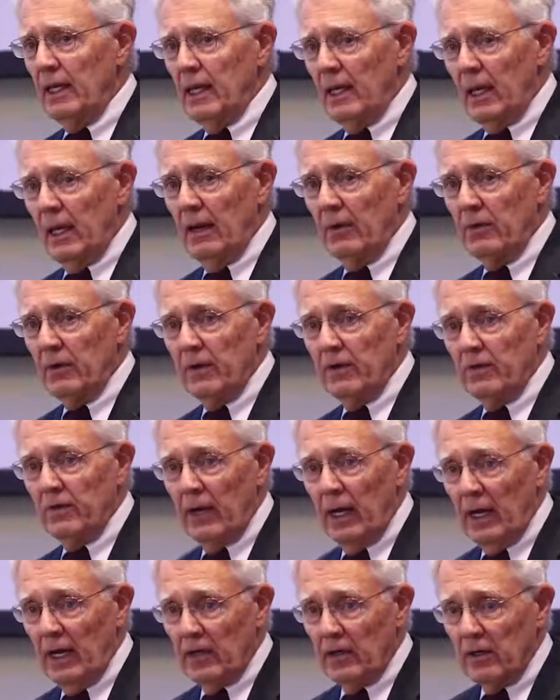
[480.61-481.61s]
collaborative
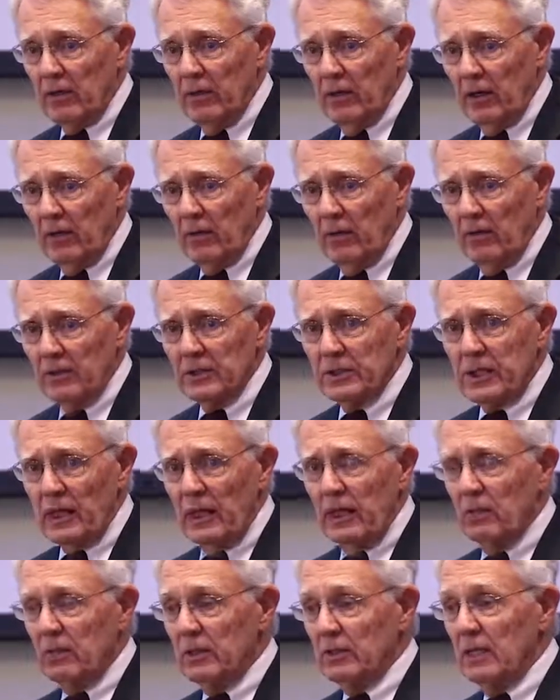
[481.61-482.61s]
ocular melanoma
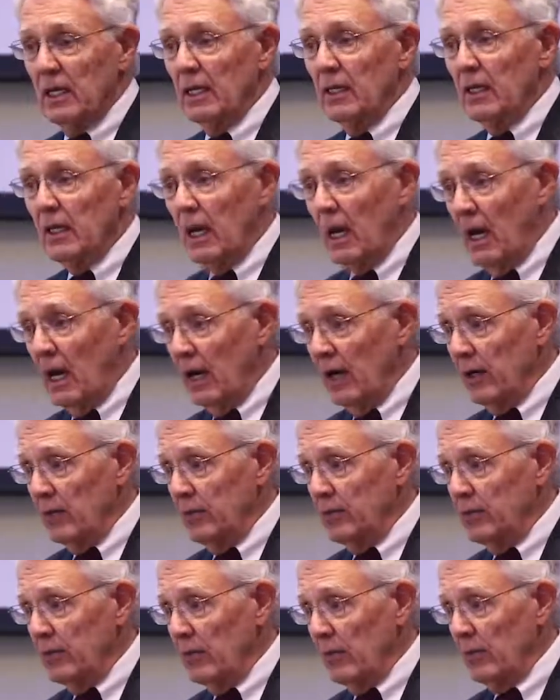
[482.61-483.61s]
study was in
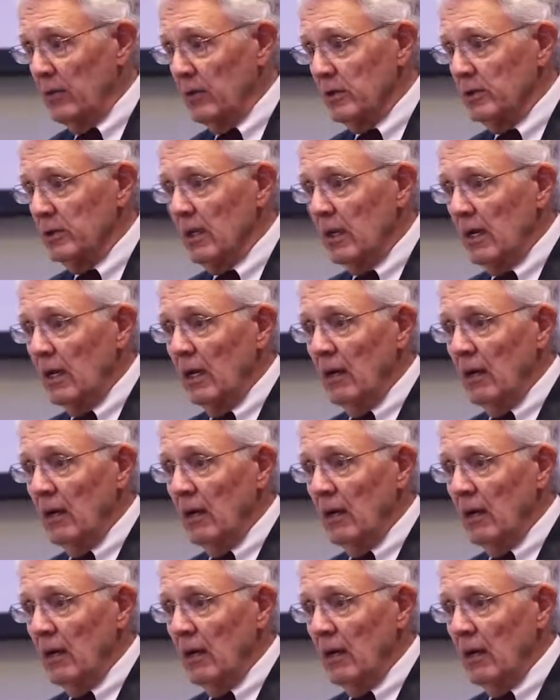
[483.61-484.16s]
large tumors